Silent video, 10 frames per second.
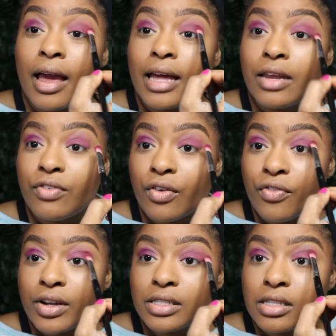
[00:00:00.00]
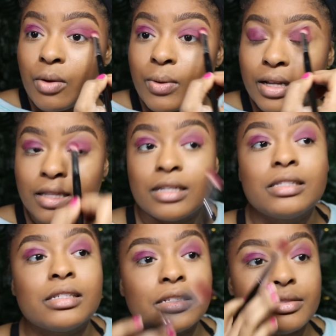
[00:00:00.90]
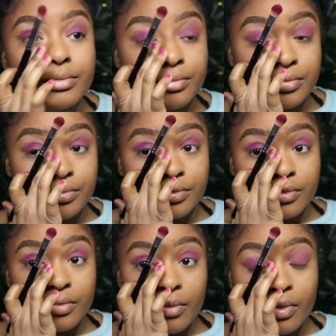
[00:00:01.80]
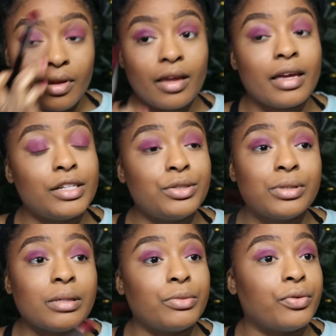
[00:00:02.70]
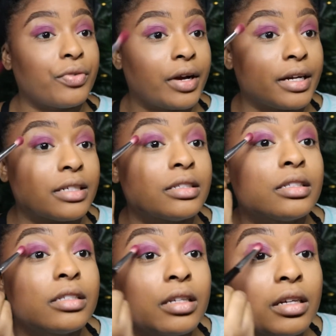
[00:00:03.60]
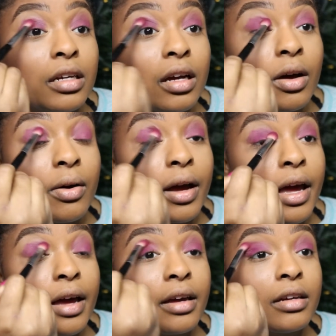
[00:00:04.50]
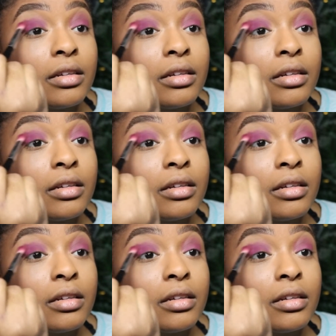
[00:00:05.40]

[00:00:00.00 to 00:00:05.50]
And if your friends don't want to listen, get you some new friends. Okay?